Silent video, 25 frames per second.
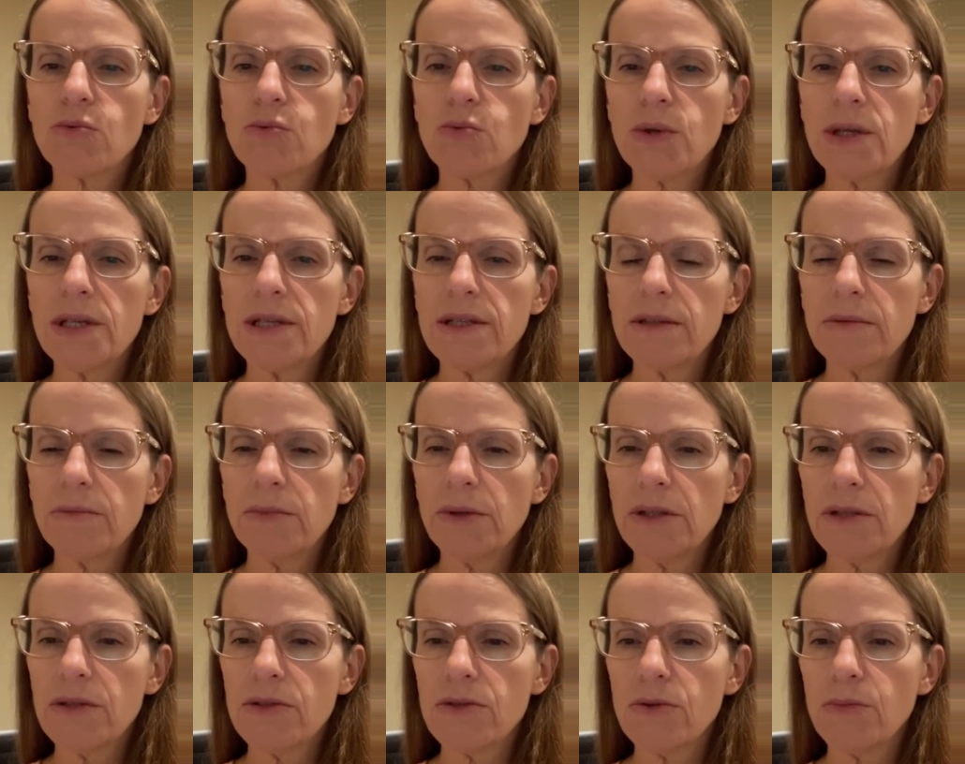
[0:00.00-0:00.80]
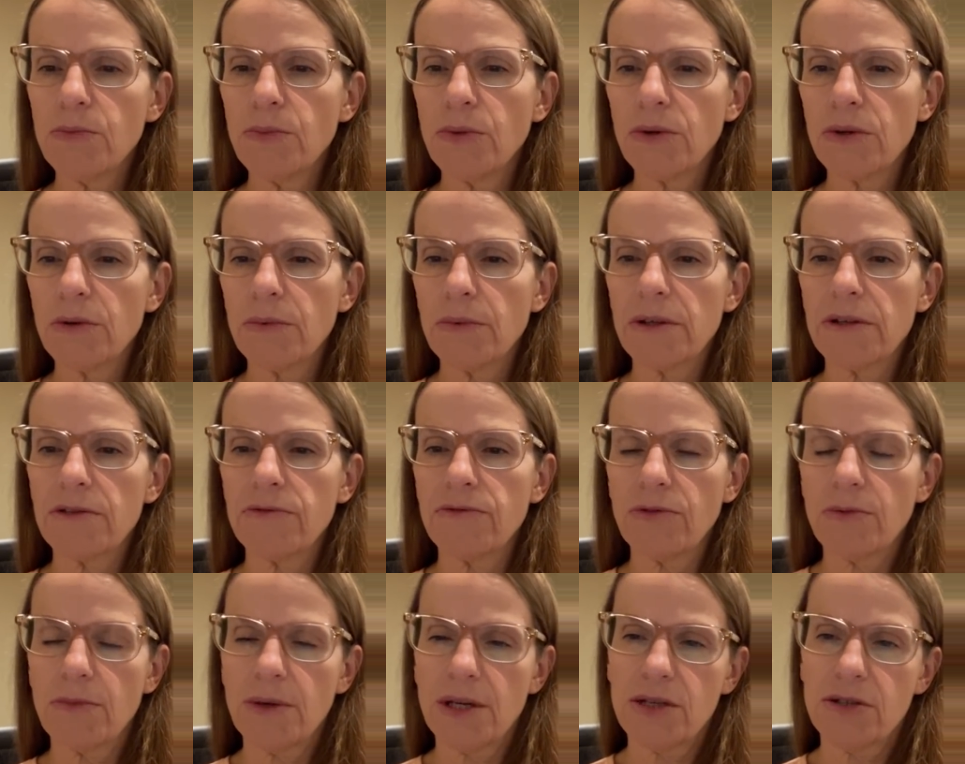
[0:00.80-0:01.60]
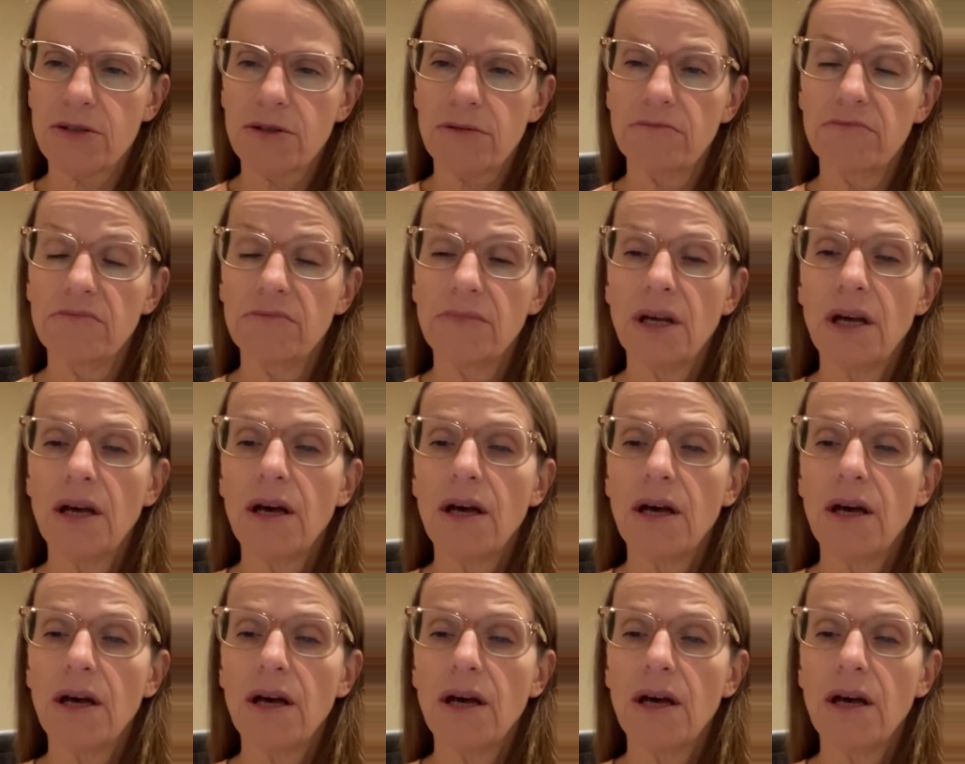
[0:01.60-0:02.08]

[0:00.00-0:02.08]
reasonable and supportable information